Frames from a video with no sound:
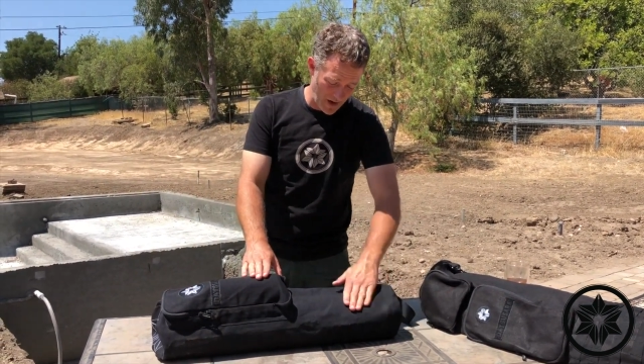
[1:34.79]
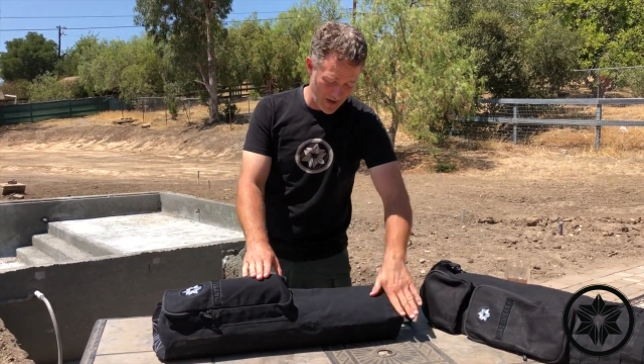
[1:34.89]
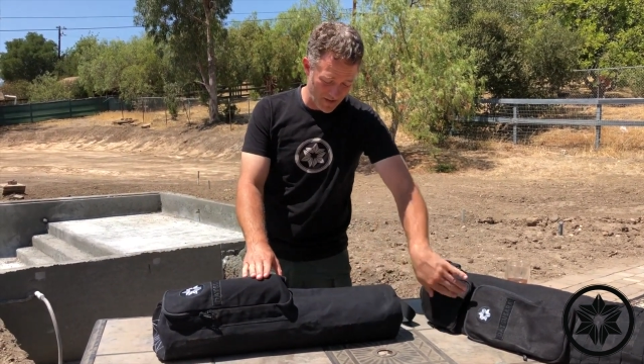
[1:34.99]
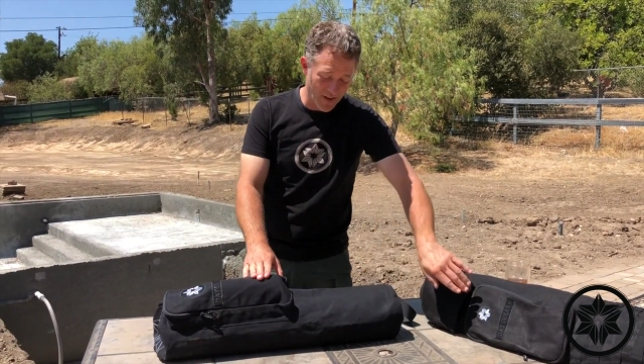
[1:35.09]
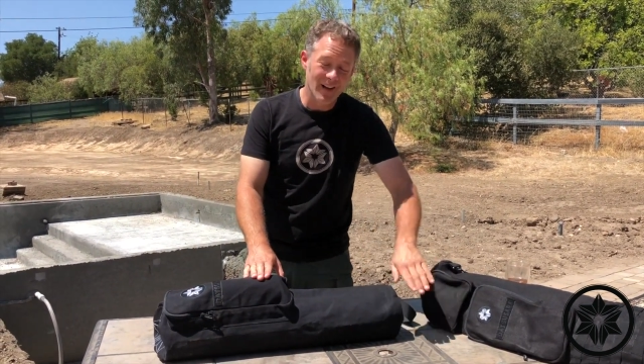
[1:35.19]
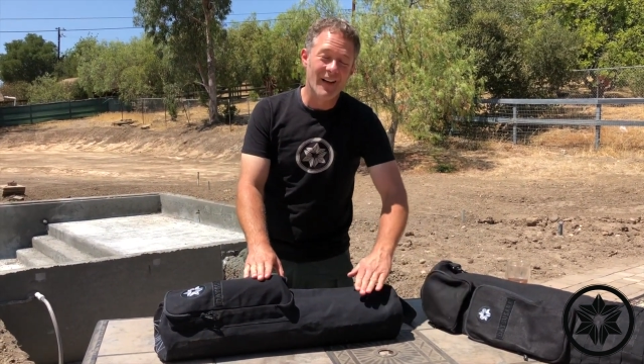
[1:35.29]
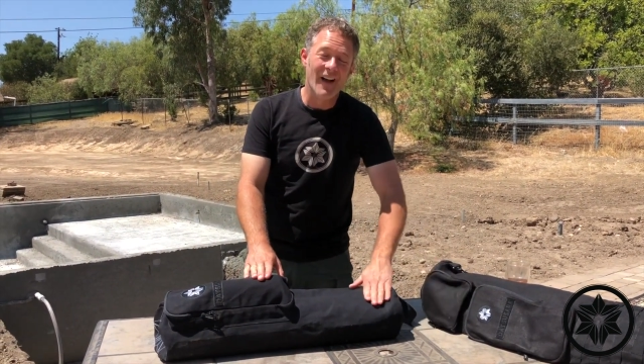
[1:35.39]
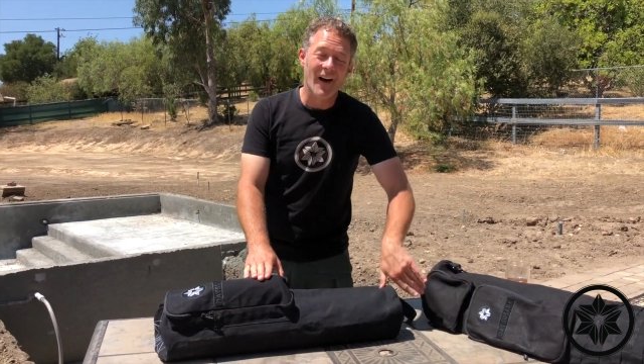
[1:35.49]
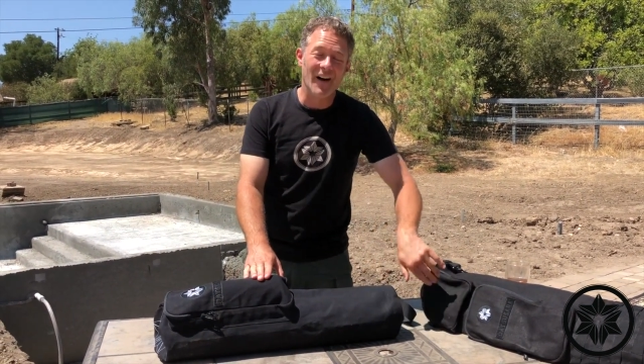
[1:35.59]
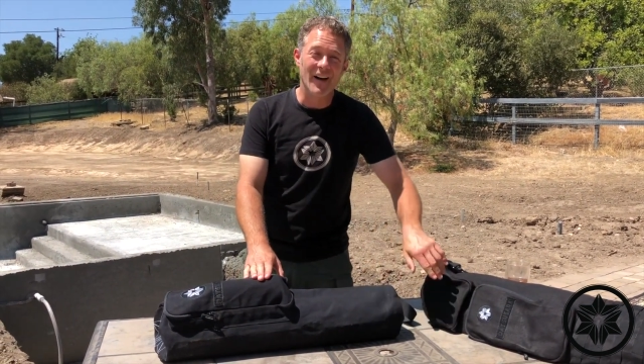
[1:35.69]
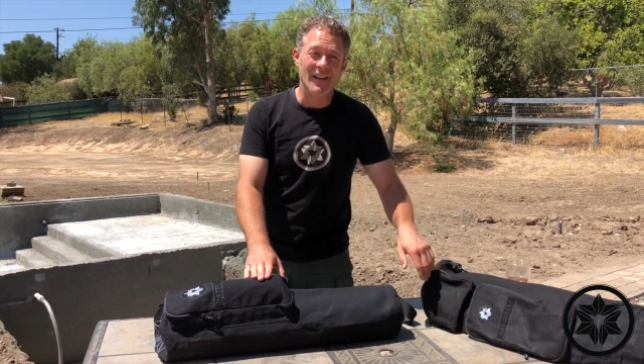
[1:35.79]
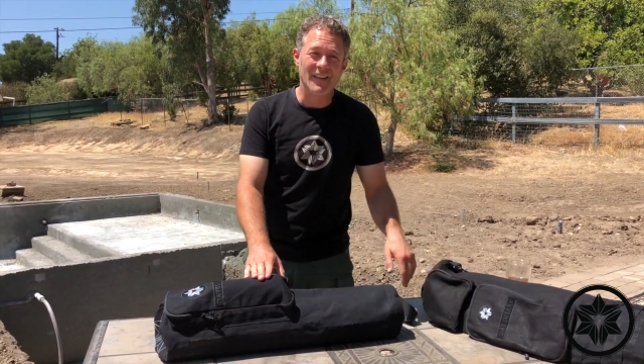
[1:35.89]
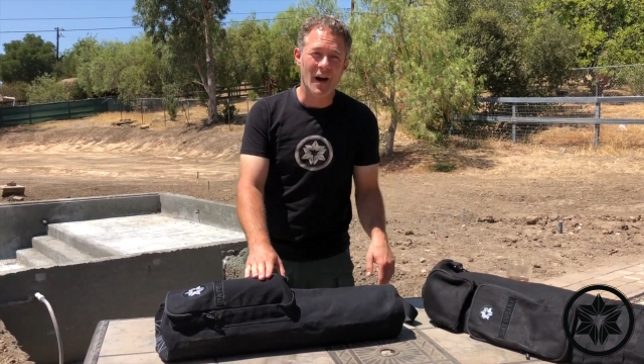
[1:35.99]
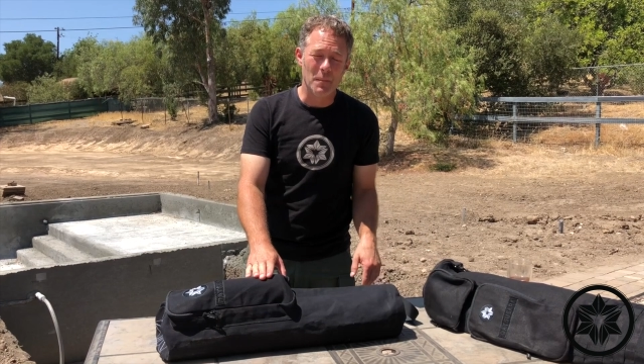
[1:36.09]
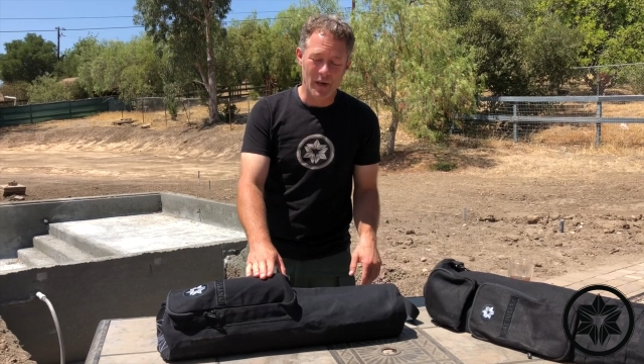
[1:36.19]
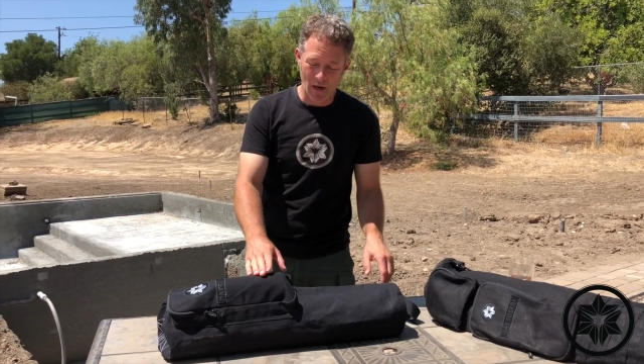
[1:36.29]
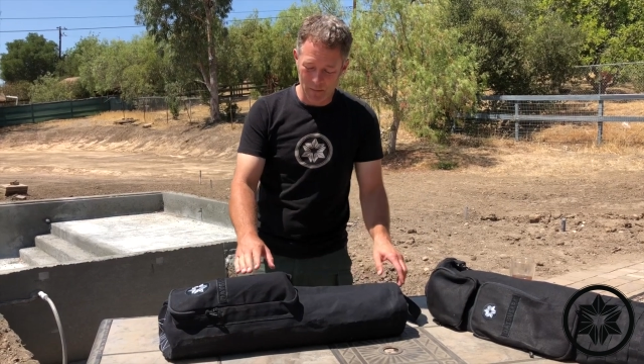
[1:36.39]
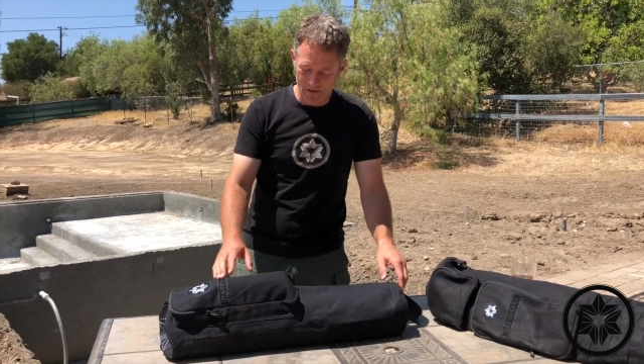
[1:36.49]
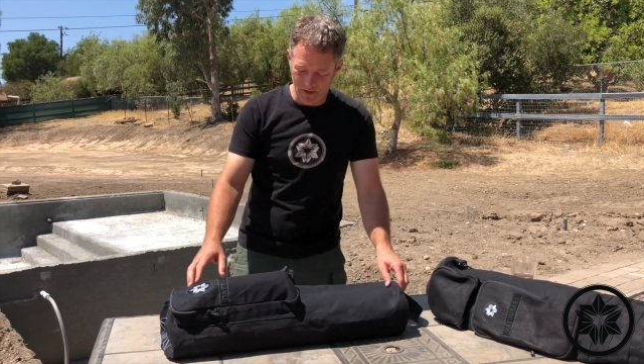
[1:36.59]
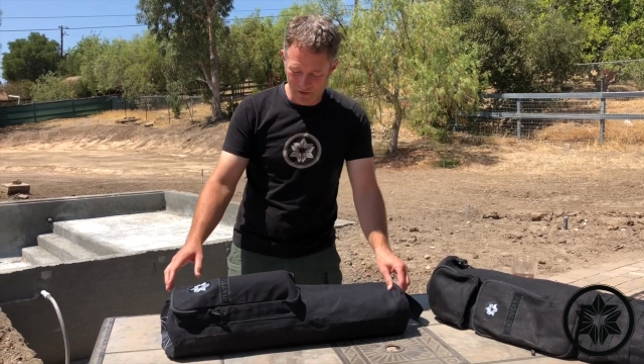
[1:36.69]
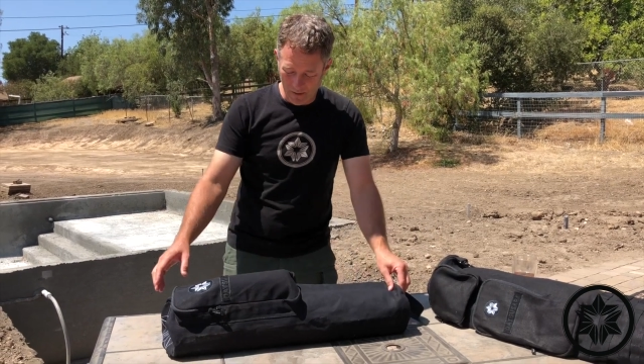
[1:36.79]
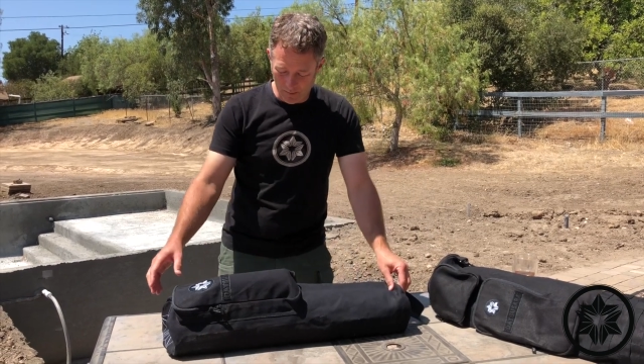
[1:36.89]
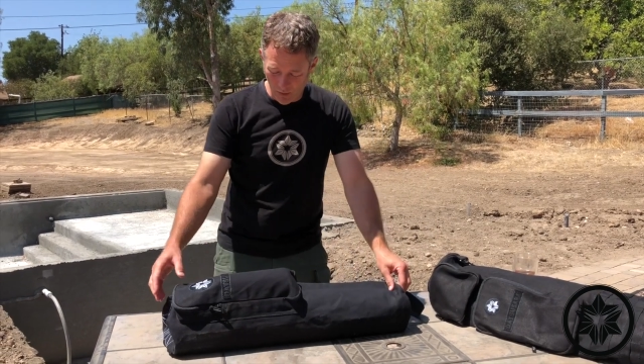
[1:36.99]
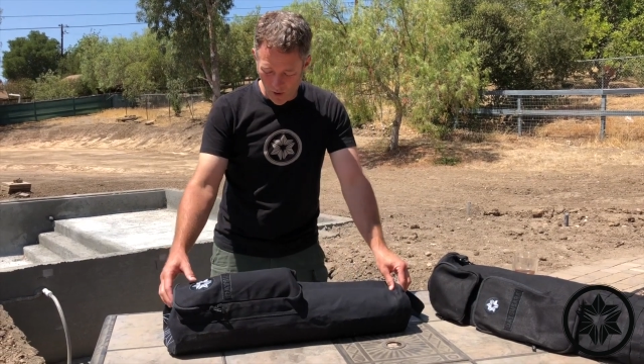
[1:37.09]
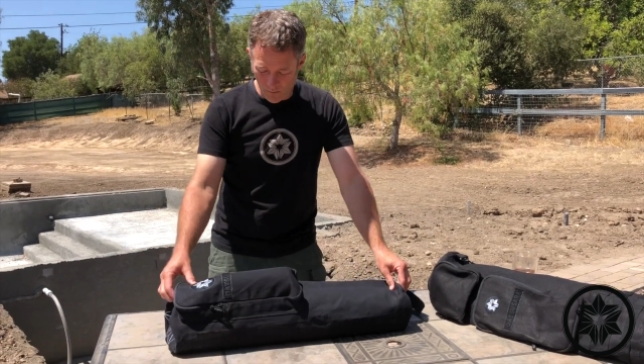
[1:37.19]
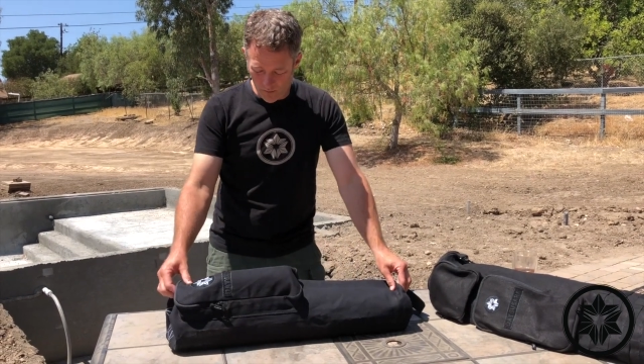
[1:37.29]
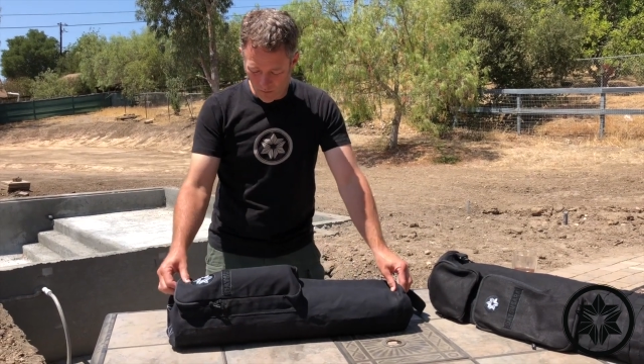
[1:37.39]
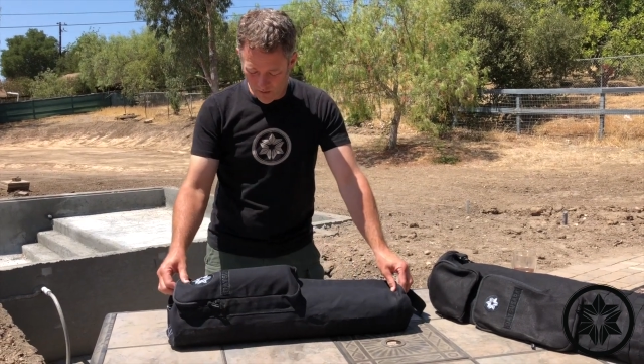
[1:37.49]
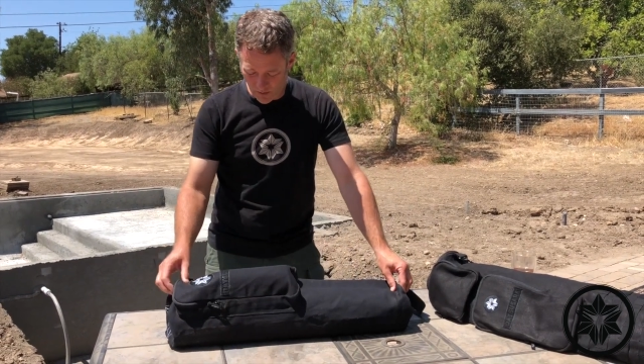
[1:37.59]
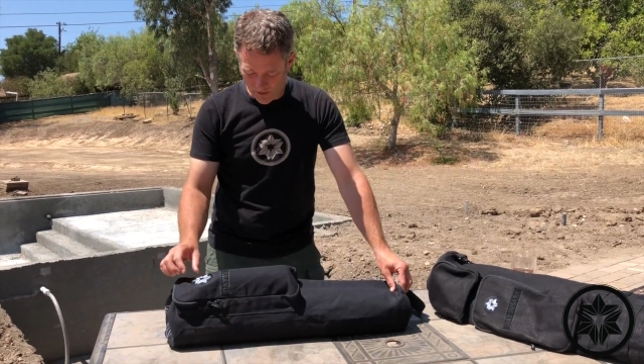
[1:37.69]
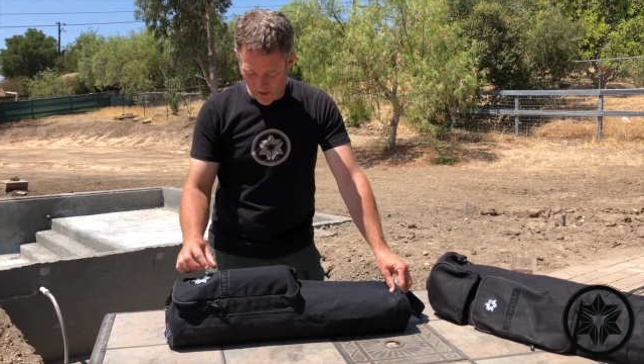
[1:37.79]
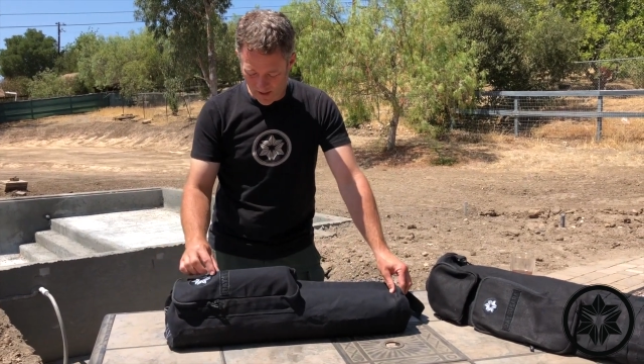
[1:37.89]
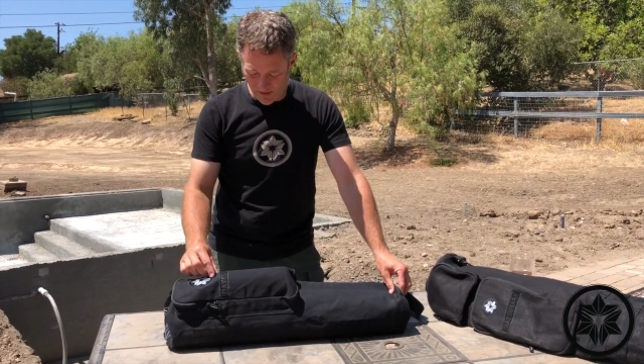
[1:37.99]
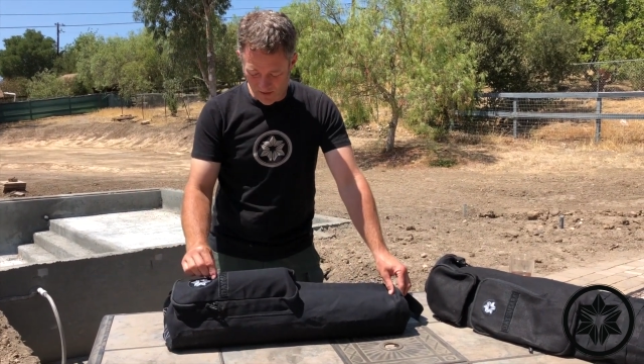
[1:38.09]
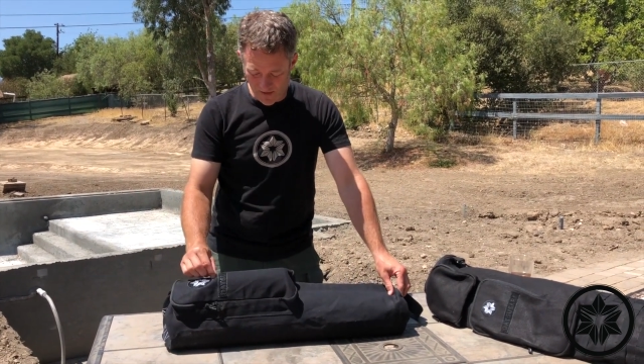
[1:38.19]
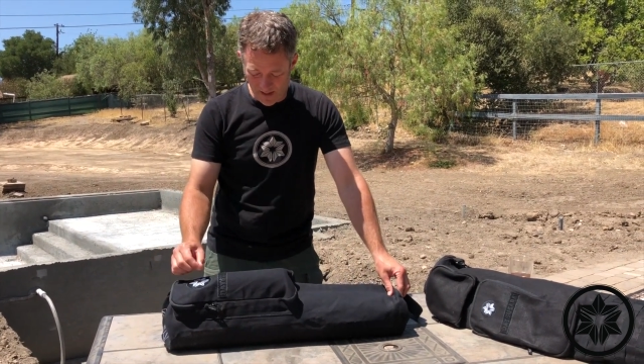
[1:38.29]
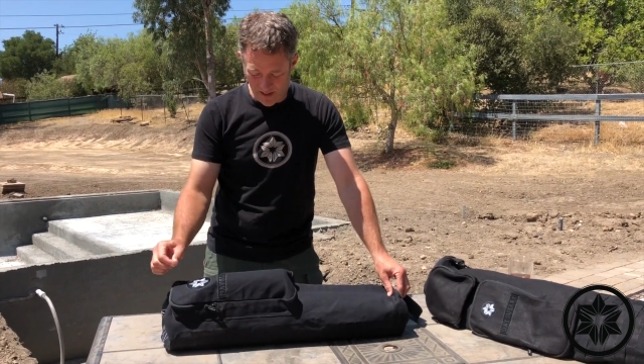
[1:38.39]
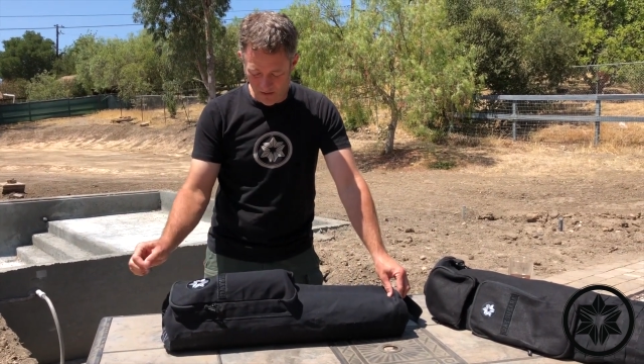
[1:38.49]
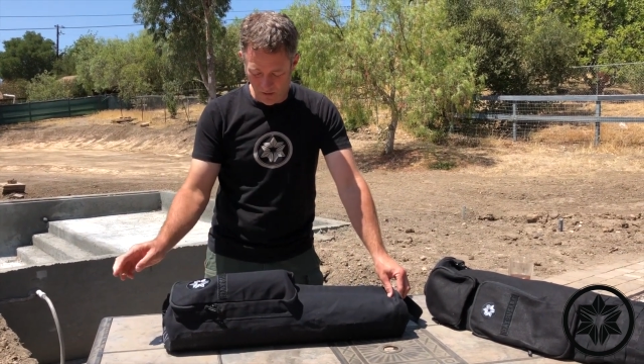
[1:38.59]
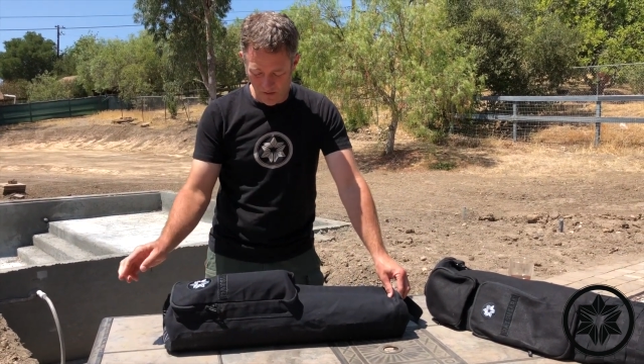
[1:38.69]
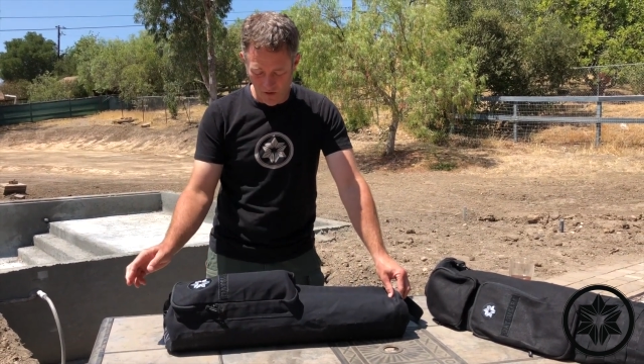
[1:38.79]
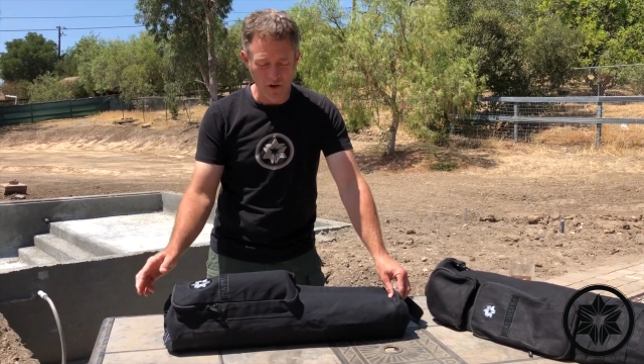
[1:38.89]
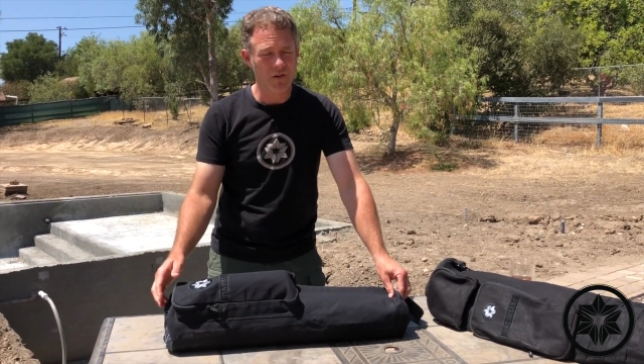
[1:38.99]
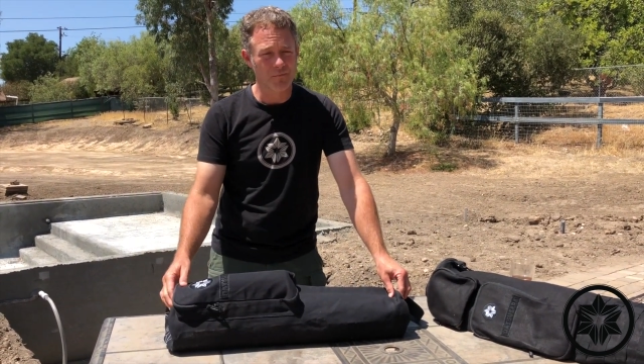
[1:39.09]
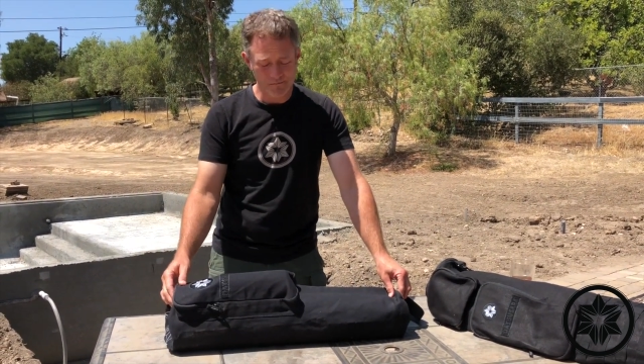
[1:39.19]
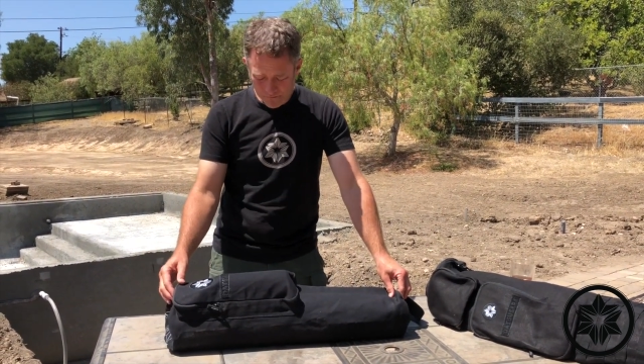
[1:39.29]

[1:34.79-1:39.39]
rather, uh, that may not be such a big problem, which as the case with ours.